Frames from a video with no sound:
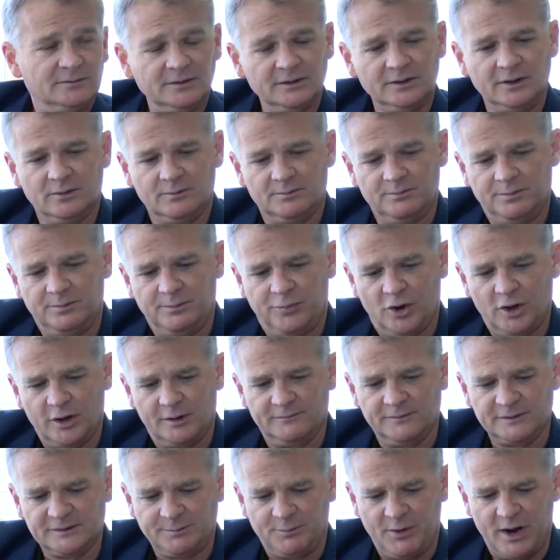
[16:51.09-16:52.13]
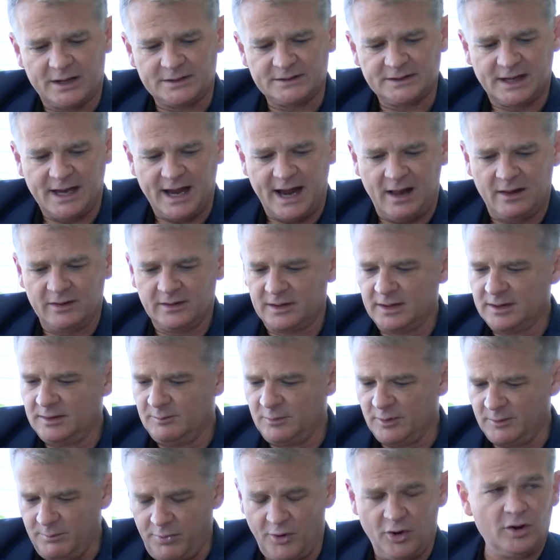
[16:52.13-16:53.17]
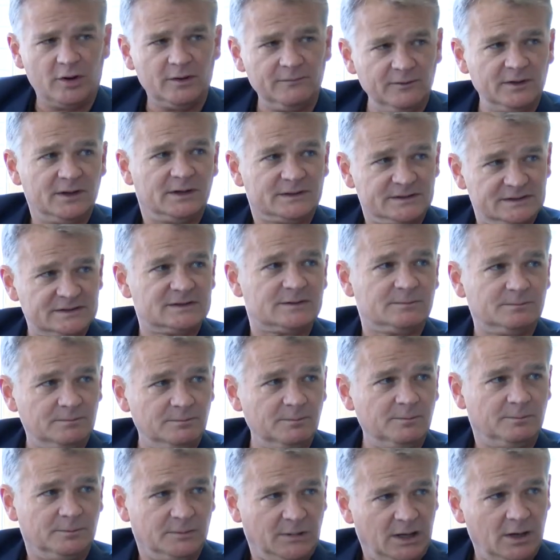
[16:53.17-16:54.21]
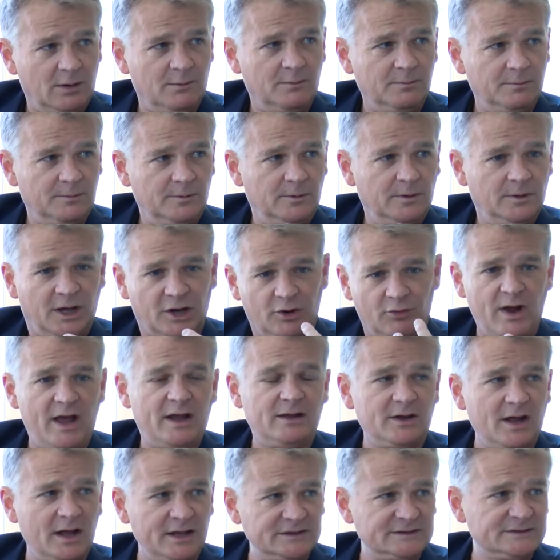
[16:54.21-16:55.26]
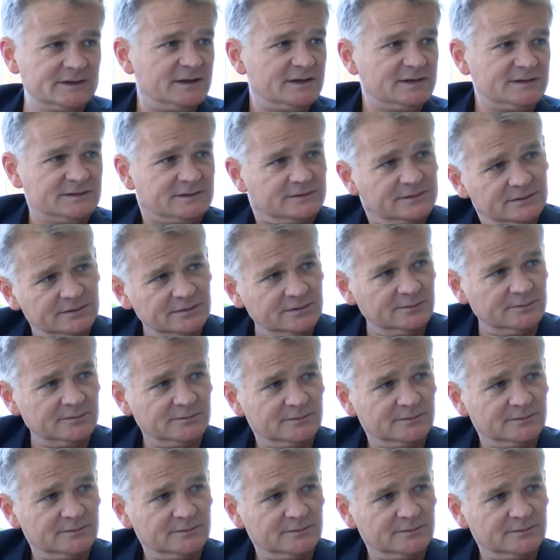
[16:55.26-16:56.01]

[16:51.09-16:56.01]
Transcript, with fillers: You know, part of it's practicality, but part of it is to, you know, aggrandize us. To,